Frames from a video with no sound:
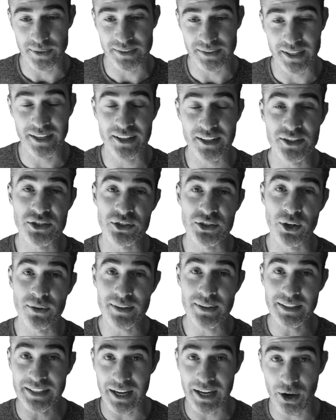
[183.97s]
And it's starting
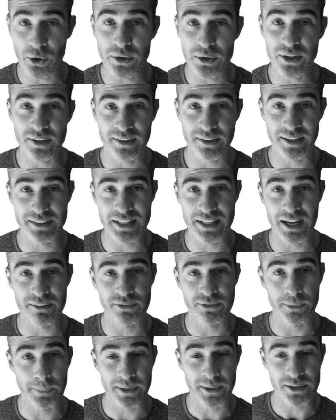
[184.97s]
to calculate that
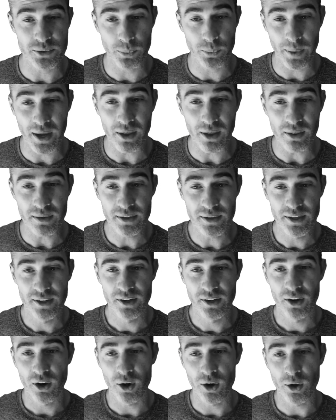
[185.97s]
for me as well.
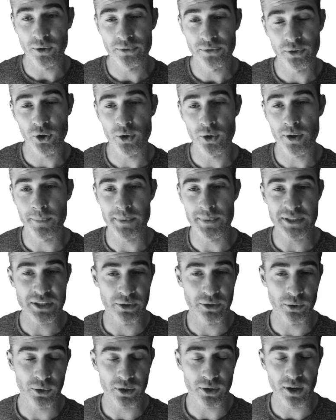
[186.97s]
Also, a
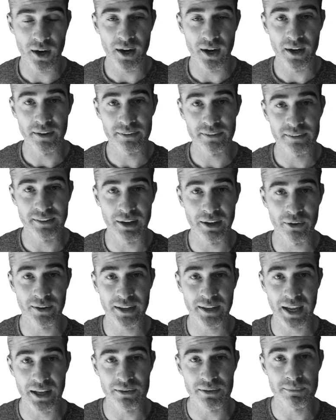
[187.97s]
material cost. Now,
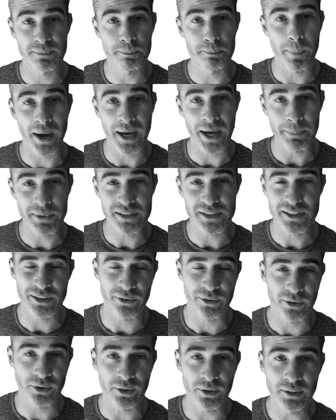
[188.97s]
again, by
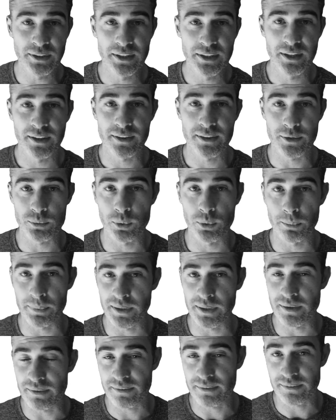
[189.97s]
material, this will be
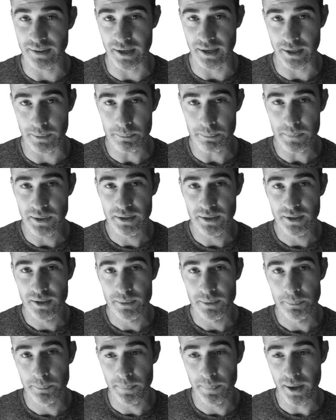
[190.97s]
the same,
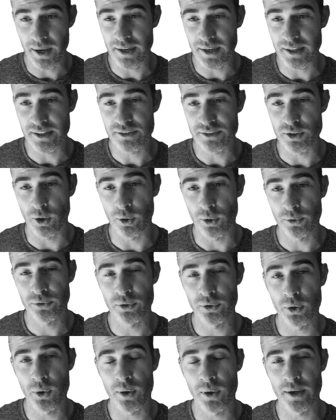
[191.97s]
but it's
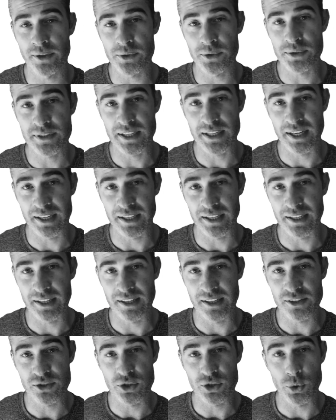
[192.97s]
also understanding and
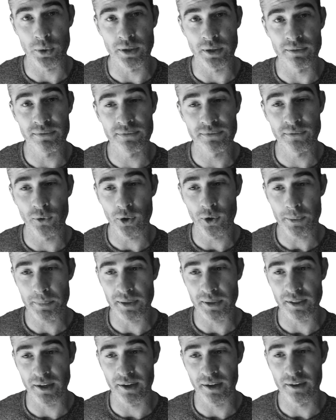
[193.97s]
it's doing a
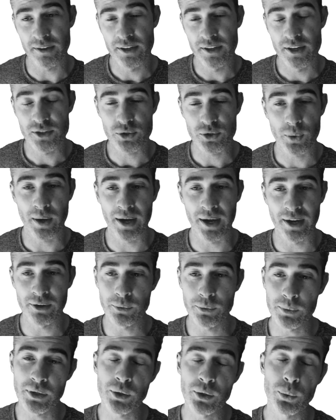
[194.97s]
formula. So how do
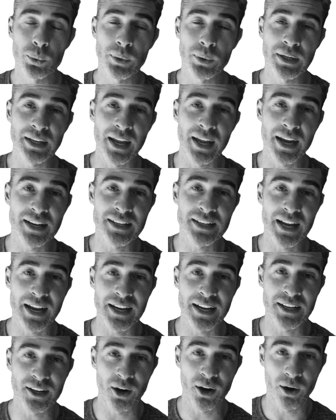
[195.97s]
we create
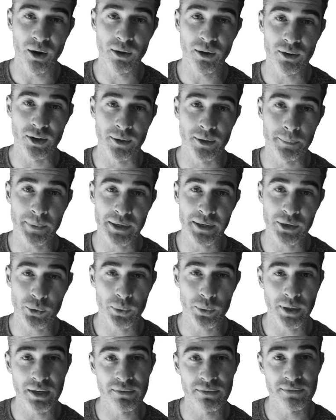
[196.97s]
a column and
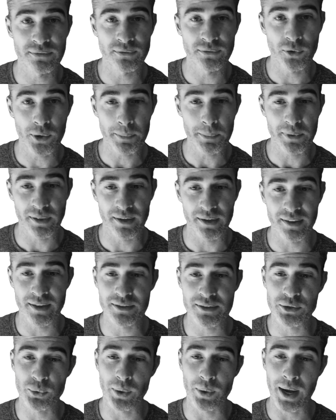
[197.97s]
create a formula
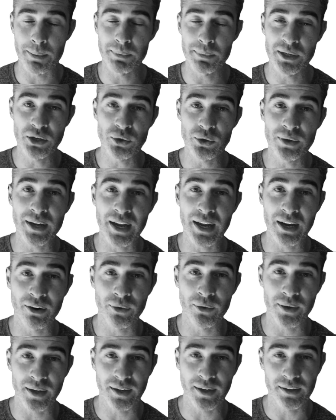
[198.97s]
that's grabbing your
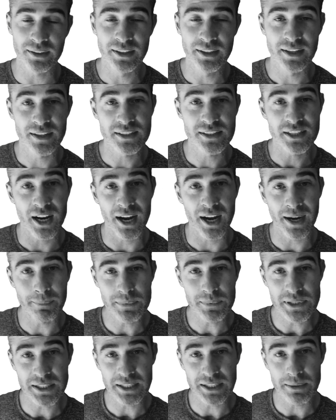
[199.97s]
area,
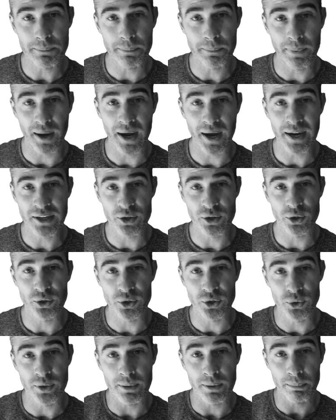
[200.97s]
timesing it by your
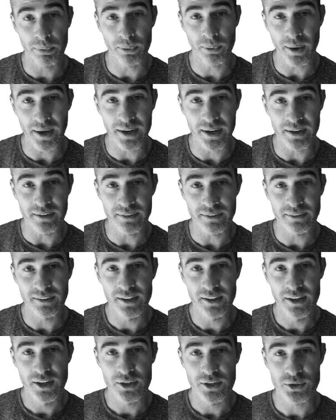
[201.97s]
unit price?
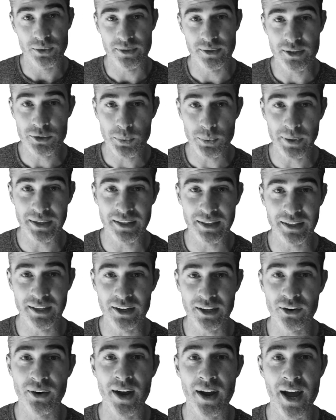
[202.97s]
So in this way
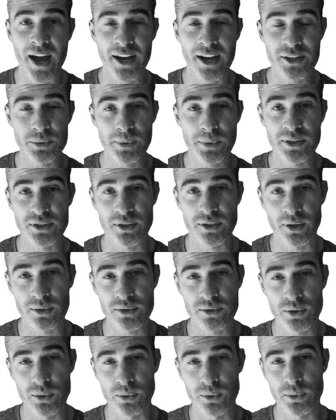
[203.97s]
here, as we
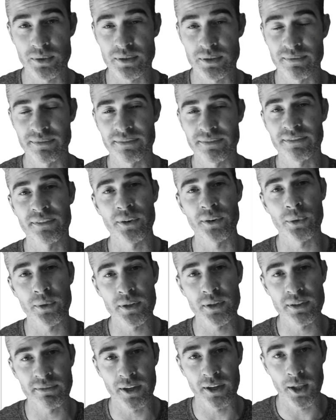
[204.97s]
start to further
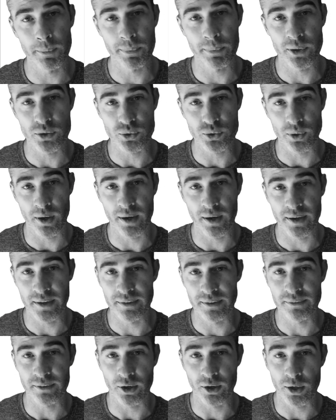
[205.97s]
develop our
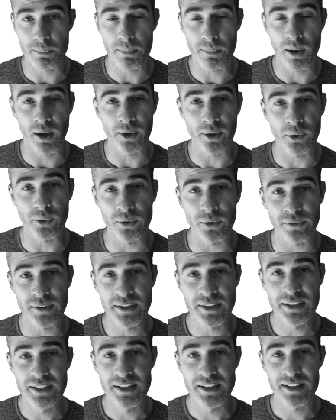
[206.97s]
drawings, our models,
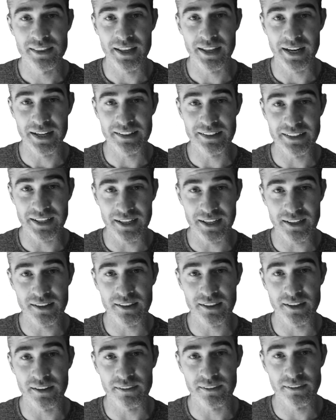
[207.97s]
that at the end of
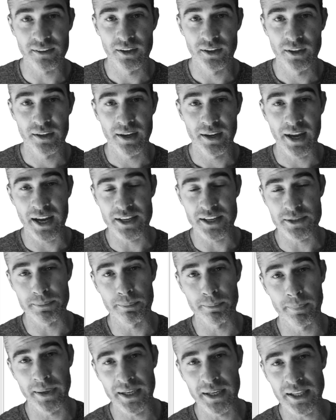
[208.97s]
this, as
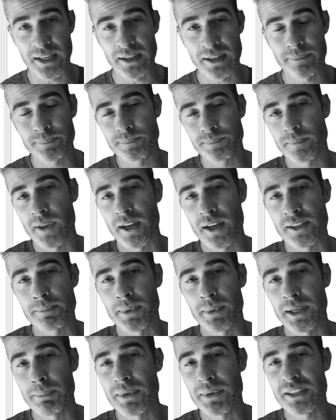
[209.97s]
many
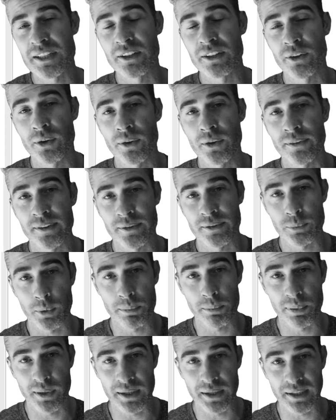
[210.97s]
materials as we're
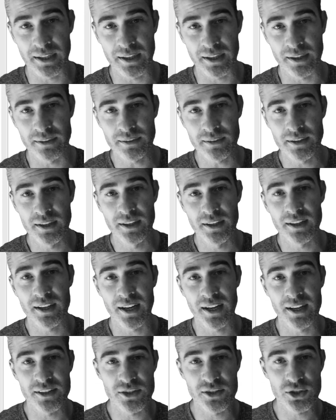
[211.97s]
putting in,
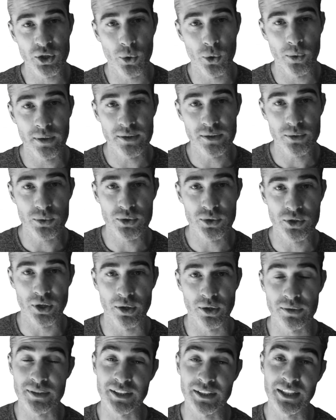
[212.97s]
it's going to
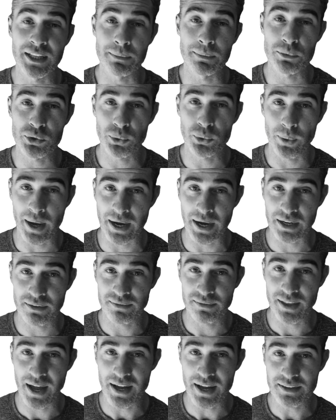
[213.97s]
start to keep track of
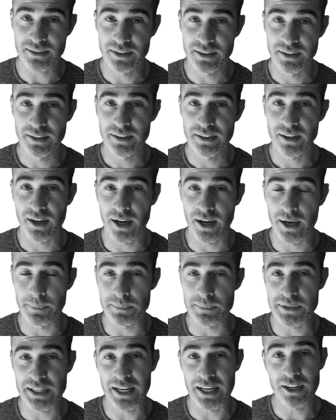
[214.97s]
that,
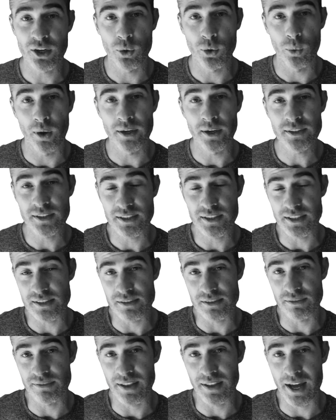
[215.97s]
take quantities
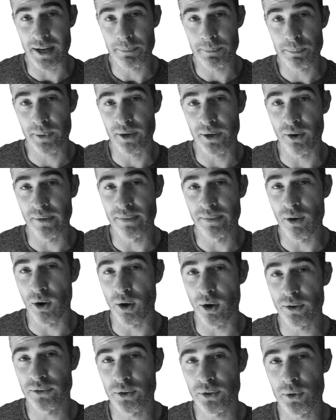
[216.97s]
of that, but
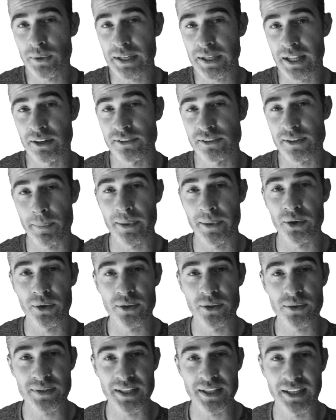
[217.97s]
also get us a better
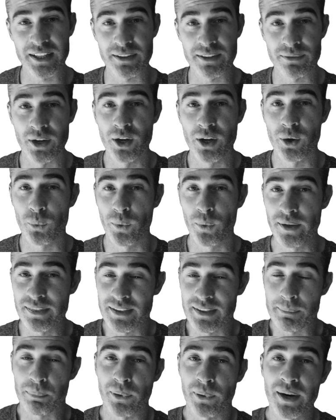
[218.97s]
understanding of what
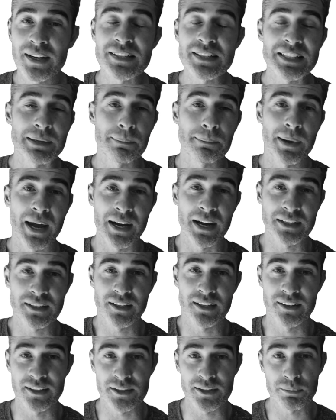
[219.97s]
the price
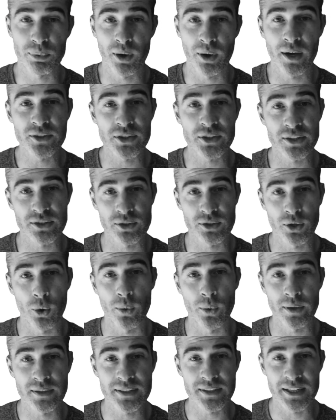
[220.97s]
impact of this project's
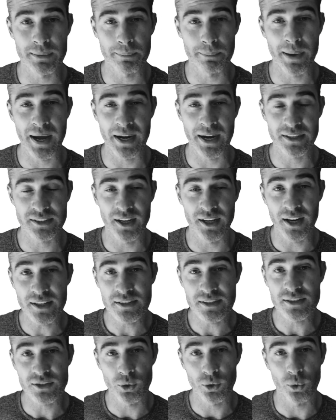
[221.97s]
going to impact
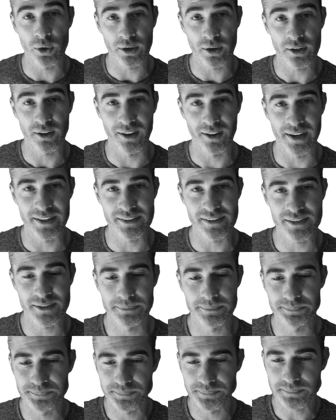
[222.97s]
us or our clients.